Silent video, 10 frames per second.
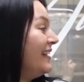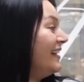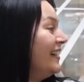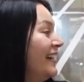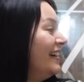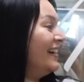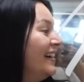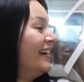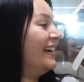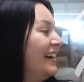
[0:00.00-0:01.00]
Were you guys like
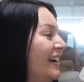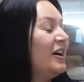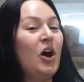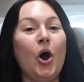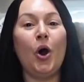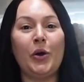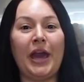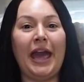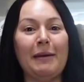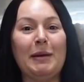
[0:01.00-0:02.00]
nervous about the Chelly liked
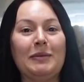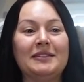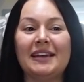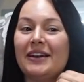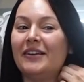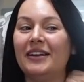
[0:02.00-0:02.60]
Okay, me pusieron.